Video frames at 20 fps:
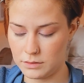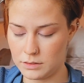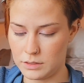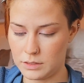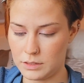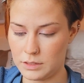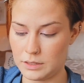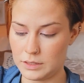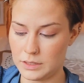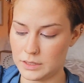
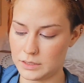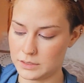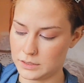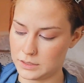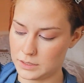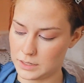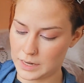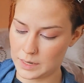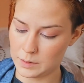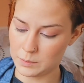This,
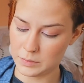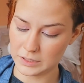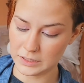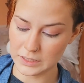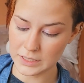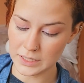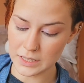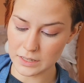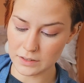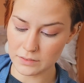I
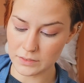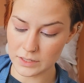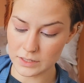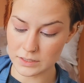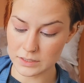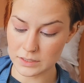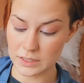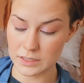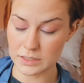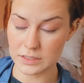believe, is
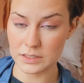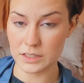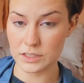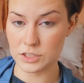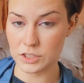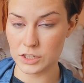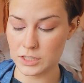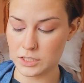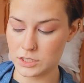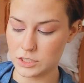the Such
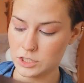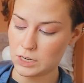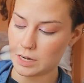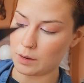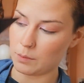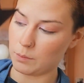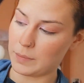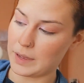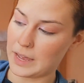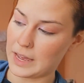a Gem
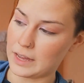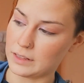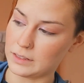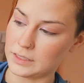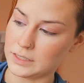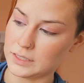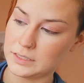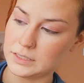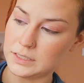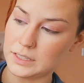
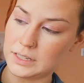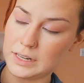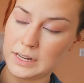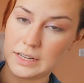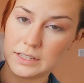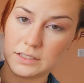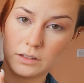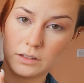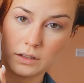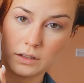palette, and it
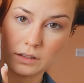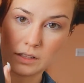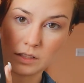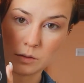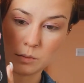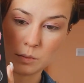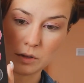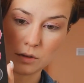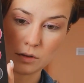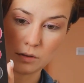has all
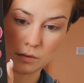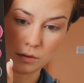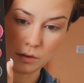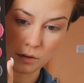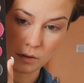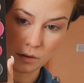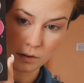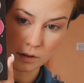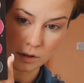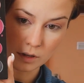
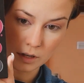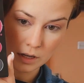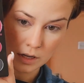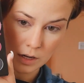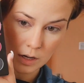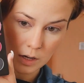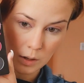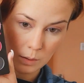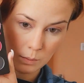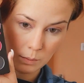beautiful
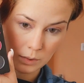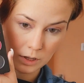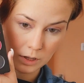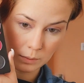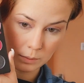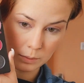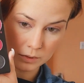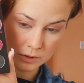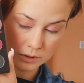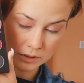
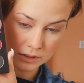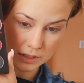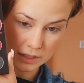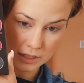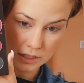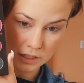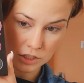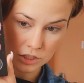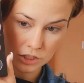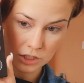purples
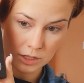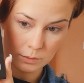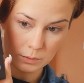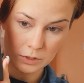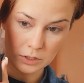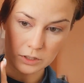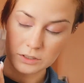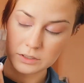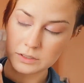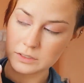and
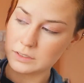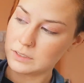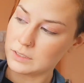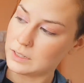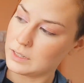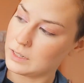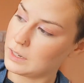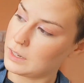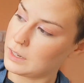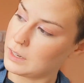shimmers.
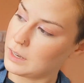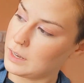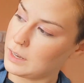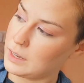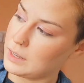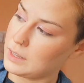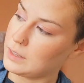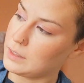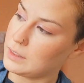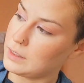
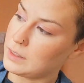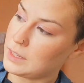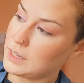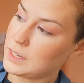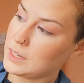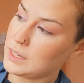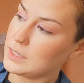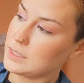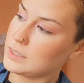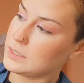
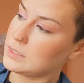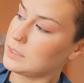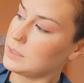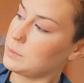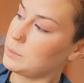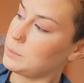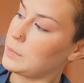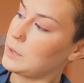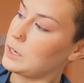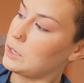These
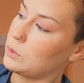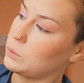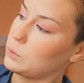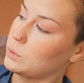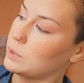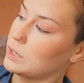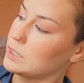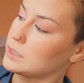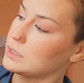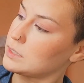middle
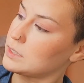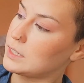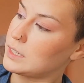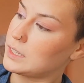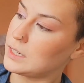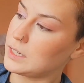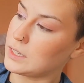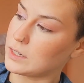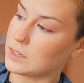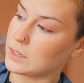ones
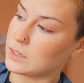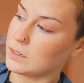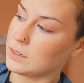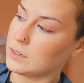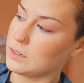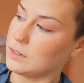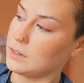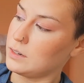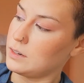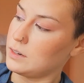
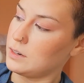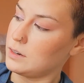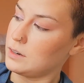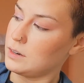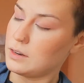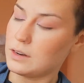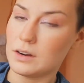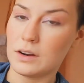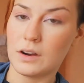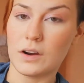here
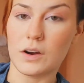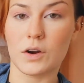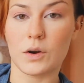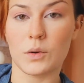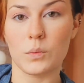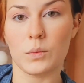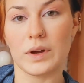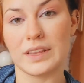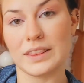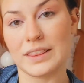are
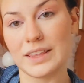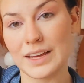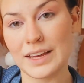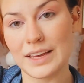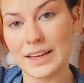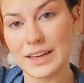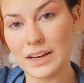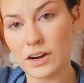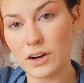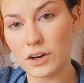what
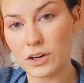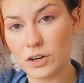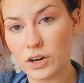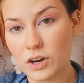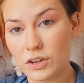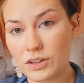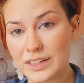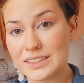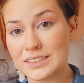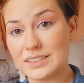they are
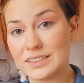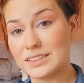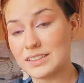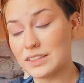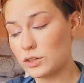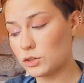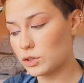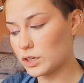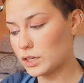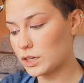calling
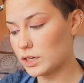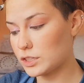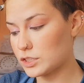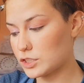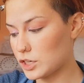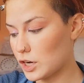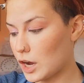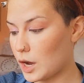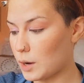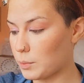silk
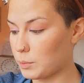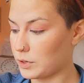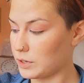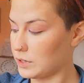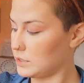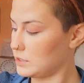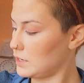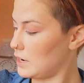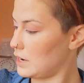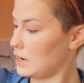
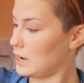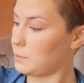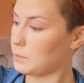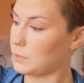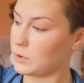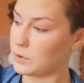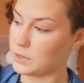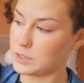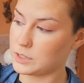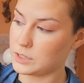toppers, and I'm
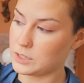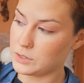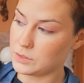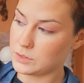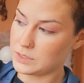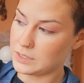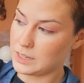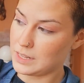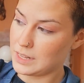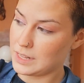going to use
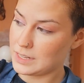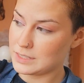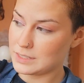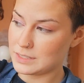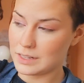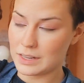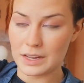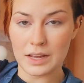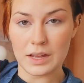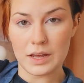this
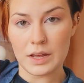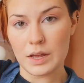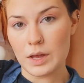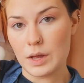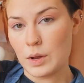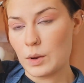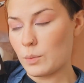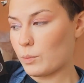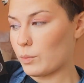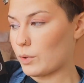
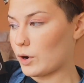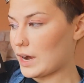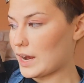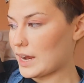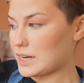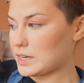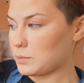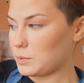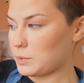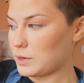
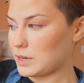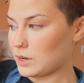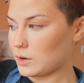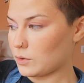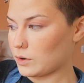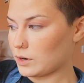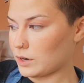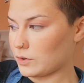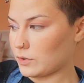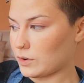bright pink
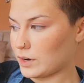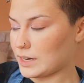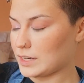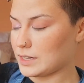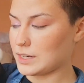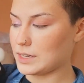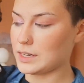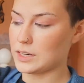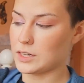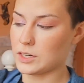one right
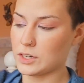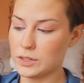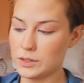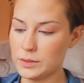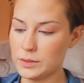here.